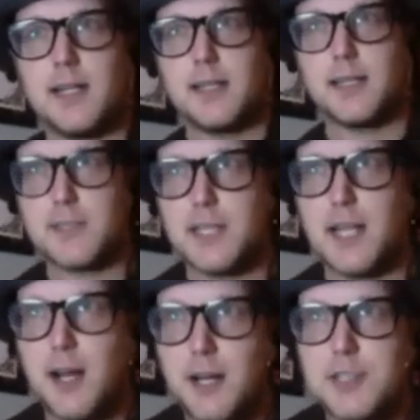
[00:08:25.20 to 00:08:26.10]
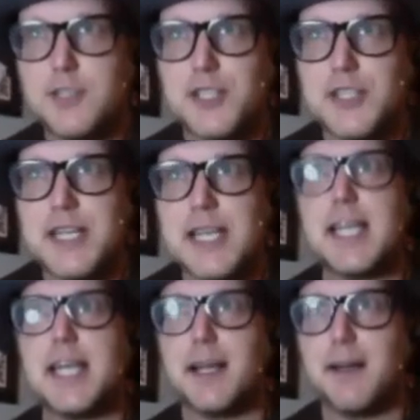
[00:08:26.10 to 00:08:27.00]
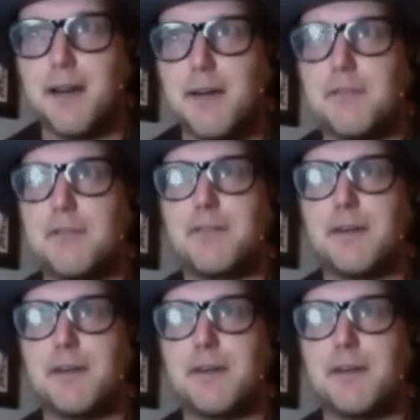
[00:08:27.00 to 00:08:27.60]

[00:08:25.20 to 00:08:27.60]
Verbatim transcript: there's a large sea of